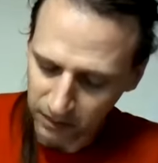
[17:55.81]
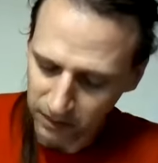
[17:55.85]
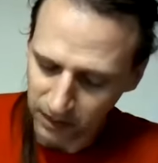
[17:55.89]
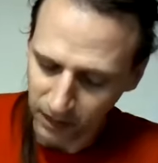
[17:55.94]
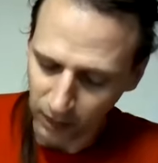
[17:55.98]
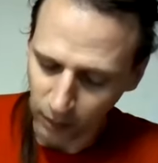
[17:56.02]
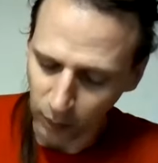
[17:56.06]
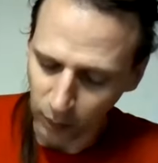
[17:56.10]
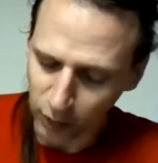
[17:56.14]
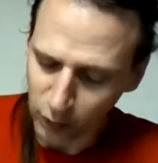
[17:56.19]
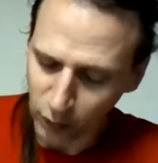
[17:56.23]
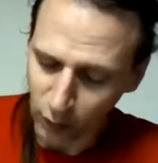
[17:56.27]

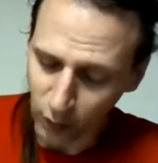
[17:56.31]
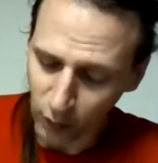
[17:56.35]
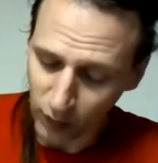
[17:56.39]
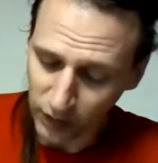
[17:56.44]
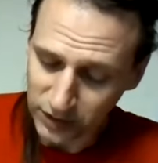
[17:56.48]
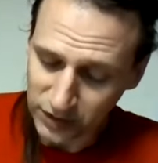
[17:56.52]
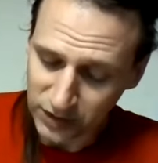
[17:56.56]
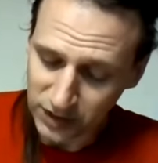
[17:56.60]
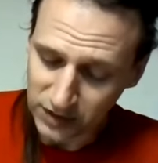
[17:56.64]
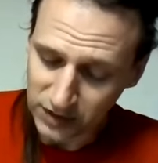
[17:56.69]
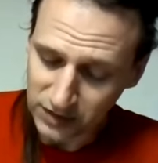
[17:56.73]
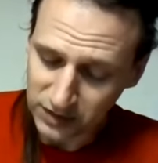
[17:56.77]
There were
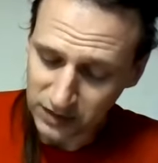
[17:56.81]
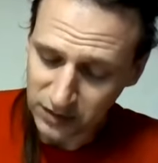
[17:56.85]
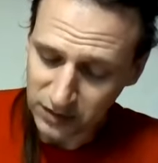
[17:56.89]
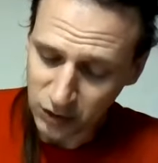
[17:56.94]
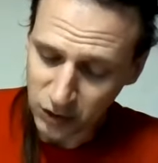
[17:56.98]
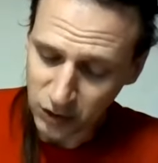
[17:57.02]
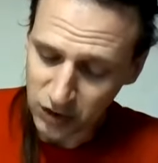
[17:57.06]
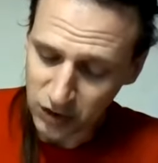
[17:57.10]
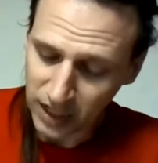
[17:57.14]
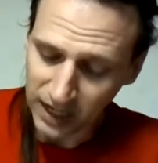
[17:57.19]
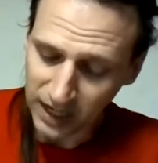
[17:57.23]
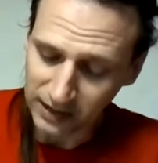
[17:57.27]
noises and
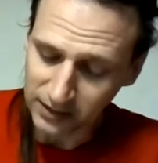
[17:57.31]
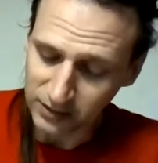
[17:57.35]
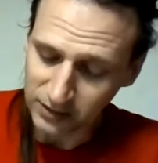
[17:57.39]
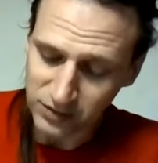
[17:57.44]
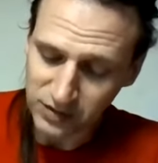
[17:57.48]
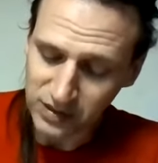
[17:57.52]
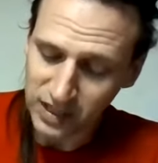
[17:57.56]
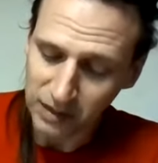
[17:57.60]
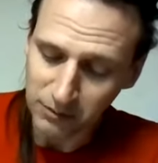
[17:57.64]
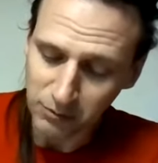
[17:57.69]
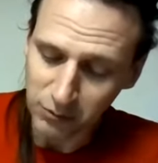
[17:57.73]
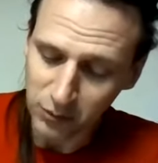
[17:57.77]

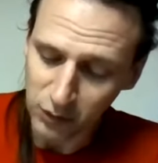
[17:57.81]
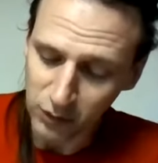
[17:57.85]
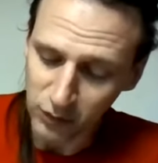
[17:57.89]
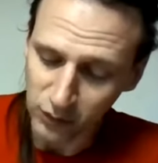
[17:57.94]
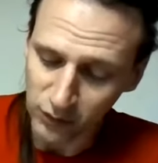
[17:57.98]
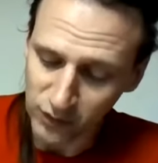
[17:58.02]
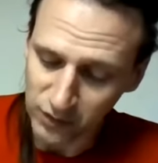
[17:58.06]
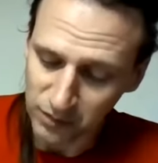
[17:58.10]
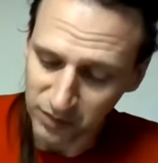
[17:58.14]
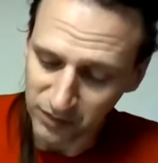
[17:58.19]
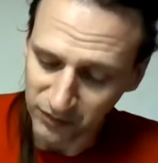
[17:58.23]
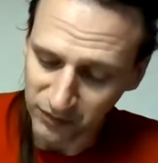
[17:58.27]
shadows that
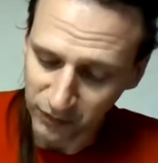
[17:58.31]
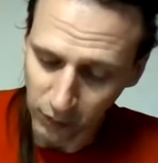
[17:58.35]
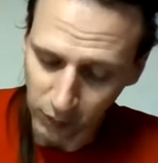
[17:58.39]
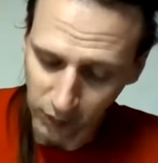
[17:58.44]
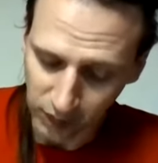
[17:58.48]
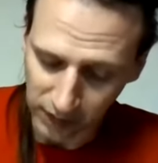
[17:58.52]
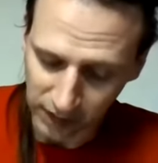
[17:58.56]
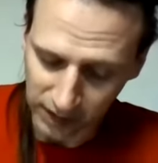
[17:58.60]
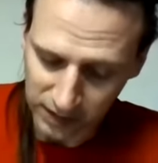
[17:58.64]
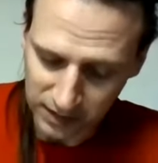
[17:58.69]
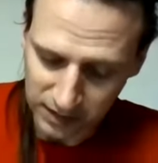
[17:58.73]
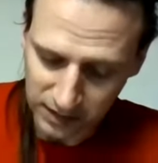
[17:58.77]
moved
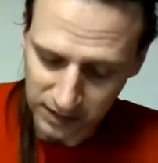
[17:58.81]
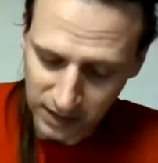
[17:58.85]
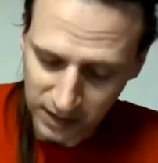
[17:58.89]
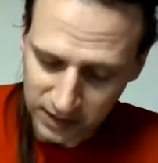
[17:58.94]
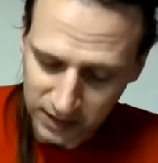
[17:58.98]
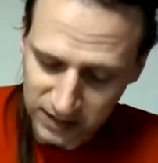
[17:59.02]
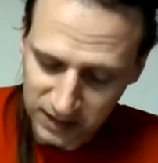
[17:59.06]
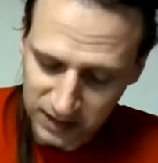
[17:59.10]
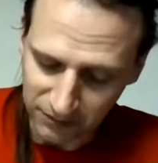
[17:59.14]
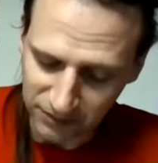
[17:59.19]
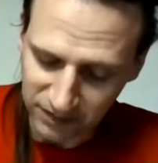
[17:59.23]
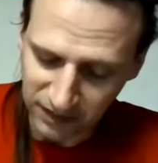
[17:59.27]
before it,
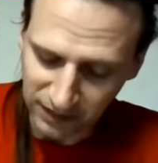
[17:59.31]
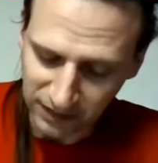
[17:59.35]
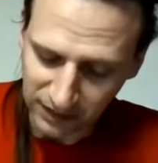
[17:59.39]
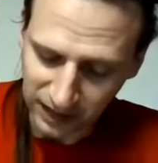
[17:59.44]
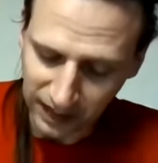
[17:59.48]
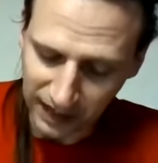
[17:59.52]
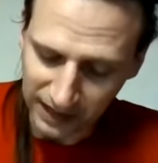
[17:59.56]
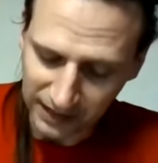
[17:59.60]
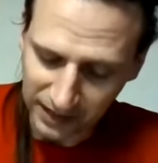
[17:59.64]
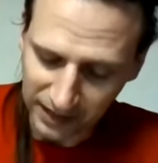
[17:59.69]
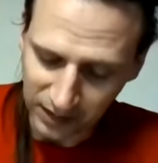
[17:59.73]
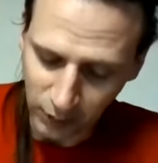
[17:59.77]
something
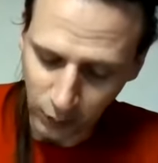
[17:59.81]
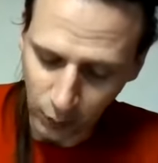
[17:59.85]
like a